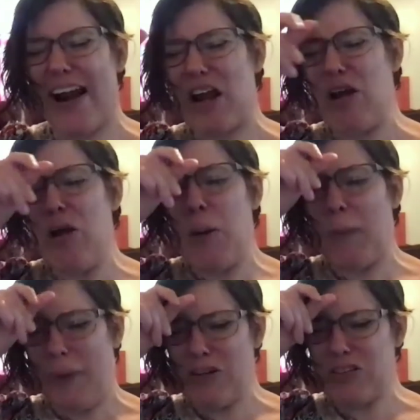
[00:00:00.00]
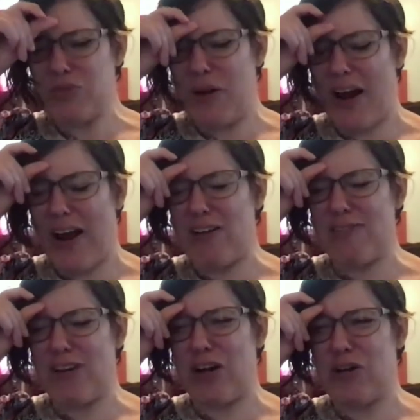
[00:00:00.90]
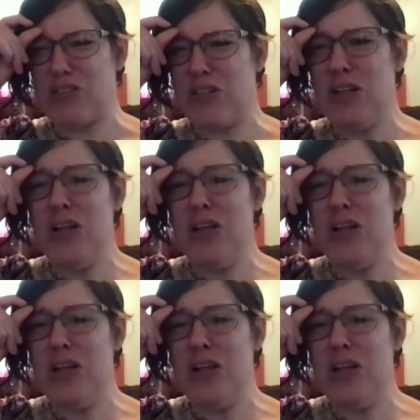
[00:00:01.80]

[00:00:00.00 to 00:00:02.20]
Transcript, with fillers: get most of my interviews.